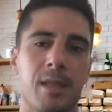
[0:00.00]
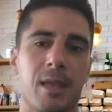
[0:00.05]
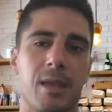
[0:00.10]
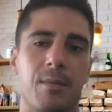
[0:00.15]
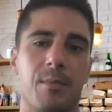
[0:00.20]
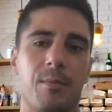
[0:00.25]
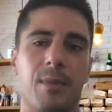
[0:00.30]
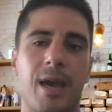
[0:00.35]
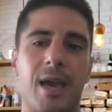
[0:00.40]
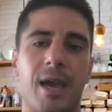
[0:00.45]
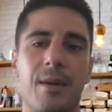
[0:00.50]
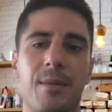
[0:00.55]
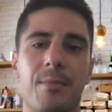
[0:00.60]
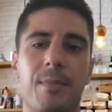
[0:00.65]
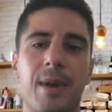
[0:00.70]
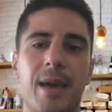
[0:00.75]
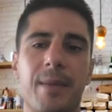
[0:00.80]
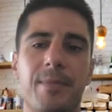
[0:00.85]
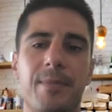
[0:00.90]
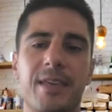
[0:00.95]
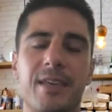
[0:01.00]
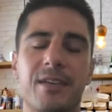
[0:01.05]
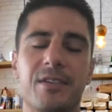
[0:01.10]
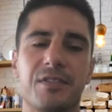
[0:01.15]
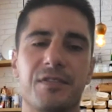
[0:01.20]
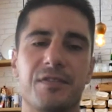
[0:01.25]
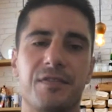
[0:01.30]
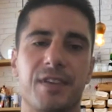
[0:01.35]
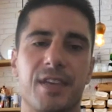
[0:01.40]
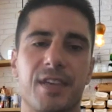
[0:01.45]
my
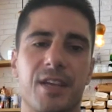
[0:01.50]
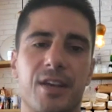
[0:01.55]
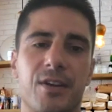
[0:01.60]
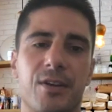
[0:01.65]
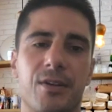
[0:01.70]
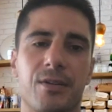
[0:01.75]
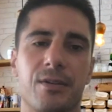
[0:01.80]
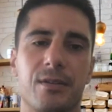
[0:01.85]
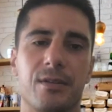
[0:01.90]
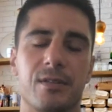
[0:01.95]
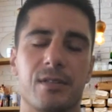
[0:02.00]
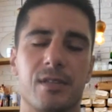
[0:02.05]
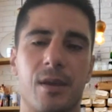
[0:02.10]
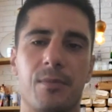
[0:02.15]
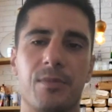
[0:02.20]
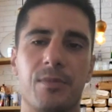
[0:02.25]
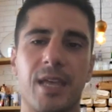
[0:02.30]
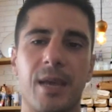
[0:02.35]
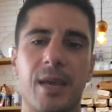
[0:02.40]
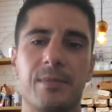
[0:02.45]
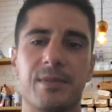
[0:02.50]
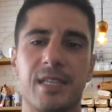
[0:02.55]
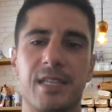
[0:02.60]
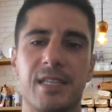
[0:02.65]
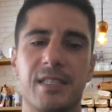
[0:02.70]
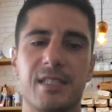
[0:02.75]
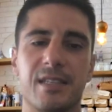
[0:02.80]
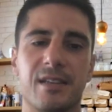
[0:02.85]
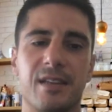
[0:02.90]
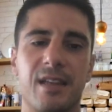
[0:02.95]
biggest fear sometimes
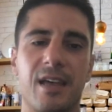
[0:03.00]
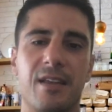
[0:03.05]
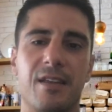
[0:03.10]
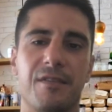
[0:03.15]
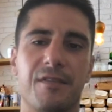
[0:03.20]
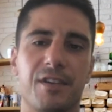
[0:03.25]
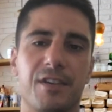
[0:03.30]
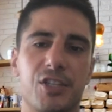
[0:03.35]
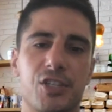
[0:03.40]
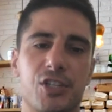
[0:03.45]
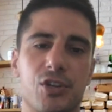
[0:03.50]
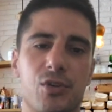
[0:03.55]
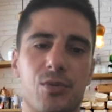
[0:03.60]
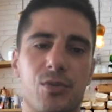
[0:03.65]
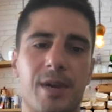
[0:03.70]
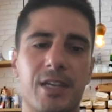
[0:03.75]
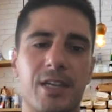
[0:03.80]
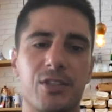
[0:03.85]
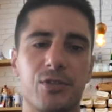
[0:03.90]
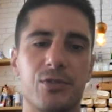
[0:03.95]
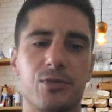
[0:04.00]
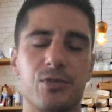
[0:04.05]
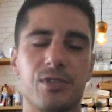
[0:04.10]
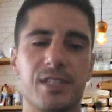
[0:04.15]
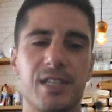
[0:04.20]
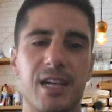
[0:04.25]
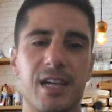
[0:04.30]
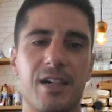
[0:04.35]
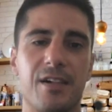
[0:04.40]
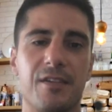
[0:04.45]
is that if I show my true
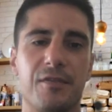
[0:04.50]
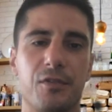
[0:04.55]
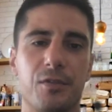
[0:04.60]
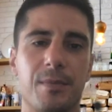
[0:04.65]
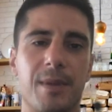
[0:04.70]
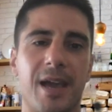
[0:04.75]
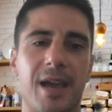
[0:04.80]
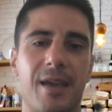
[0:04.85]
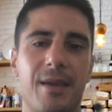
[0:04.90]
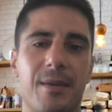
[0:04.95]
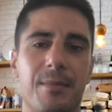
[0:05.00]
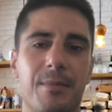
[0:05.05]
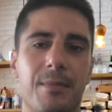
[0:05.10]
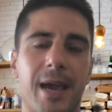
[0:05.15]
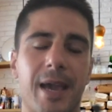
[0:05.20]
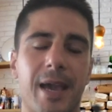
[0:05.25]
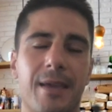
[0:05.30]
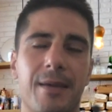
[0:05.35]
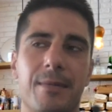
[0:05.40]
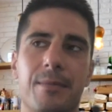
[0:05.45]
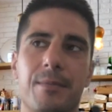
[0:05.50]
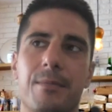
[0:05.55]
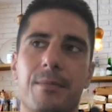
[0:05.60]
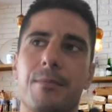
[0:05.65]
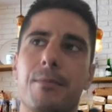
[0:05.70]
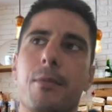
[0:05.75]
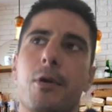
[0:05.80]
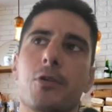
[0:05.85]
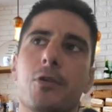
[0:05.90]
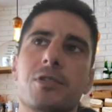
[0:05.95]
self, or my
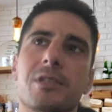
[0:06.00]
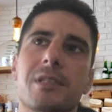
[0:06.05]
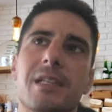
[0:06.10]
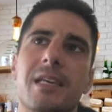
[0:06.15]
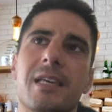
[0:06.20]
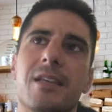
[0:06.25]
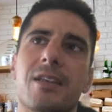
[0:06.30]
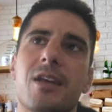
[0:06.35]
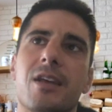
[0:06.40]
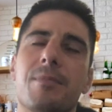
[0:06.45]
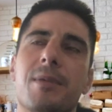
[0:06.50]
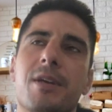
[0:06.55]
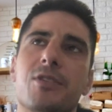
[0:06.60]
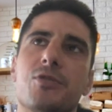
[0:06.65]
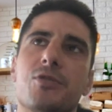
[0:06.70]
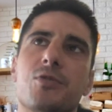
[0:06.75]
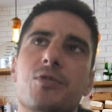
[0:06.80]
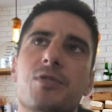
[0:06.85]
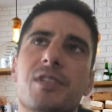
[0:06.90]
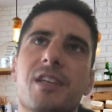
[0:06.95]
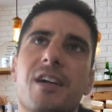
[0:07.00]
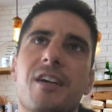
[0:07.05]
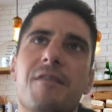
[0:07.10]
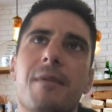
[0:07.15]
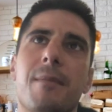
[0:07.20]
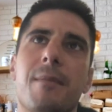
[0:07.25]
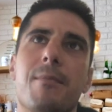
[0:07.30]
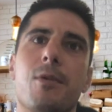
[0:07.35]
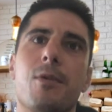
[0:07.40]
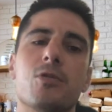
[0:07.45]
mostly not my true self,
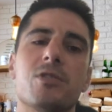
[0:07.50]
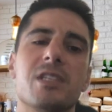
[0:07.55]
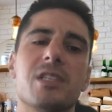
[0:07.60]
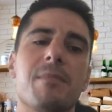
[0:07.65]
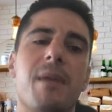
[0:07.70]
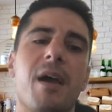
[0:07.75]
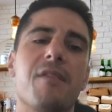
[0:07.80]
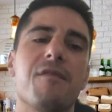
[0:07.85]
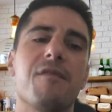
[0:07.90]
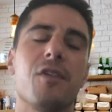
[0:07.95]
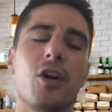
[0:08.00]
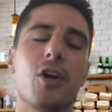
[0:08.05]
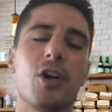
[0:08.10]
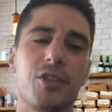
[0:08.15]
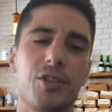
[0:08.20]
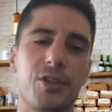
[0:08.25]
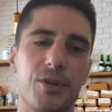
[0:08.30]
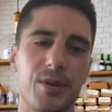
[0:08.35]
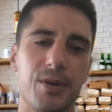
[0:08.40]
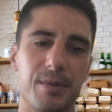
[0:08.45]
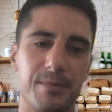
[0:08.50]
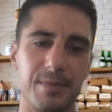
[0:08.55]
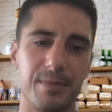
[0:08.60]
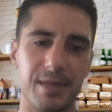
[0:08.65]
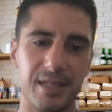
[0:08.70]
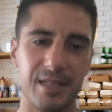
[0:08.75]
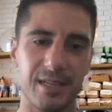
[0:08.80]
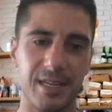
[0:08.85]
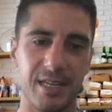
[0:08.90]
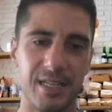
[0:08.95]
but mostly my
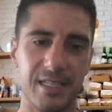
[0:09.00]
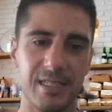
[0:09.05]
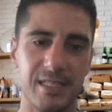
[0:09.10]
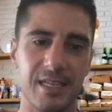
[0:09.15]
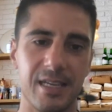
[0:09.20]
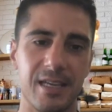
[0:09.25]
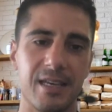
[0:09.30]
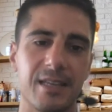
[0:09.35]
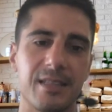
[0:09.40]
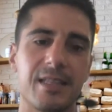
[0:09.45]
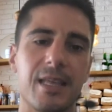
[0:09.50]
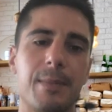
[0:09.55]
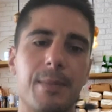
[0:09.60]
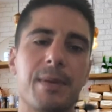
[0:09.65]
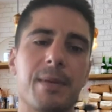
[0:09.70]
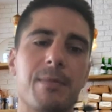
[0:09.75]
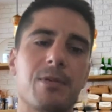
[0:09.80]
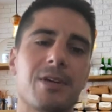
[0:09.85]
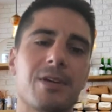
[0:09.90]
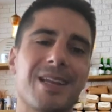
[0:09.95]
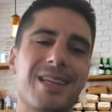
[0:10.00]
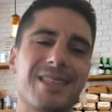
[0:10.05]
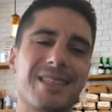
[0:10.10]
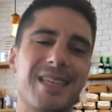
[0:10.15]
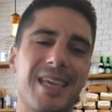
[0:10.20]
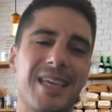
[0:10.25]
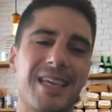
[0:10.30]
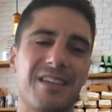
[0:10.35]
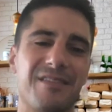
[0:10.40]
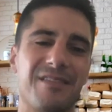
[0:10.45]
vulnerabilities, that people are going to
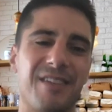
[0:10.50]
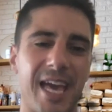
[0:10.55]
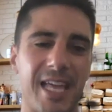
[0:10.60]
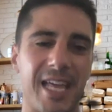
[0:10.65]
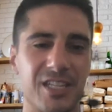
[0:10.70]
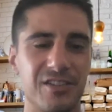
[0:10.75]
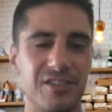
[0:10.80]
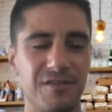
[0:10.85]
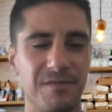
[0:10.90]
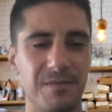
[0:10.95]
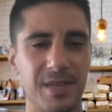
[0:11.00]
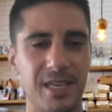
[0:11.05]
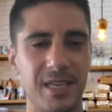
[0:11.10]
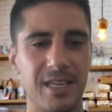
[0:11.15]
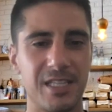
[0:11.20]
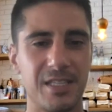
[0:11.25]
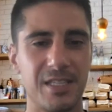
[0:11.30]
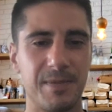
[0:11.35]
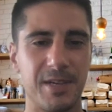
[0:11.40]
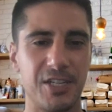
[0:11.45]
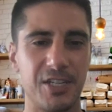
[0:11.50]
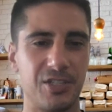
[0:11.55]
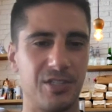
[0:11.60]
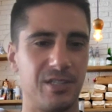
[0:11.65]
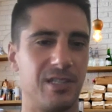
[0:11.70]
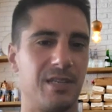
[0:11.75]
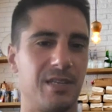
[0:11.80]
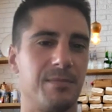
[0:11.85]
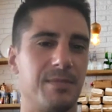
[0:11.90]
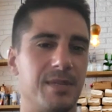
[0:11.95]
take advantage of me, especially
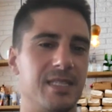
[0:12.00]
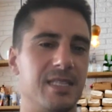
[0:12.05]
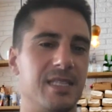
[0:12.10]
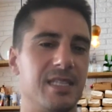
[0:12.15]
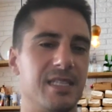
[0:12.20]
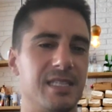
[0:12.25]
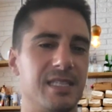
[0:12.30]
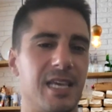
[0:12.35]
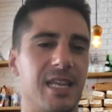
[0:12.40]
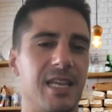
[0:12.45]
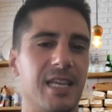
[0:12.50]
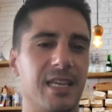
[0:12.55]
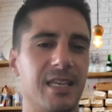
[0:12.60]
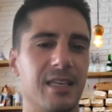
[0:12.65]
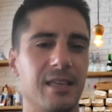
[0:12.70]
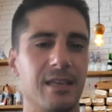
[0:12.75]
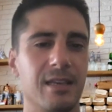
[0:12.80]
in a business setting.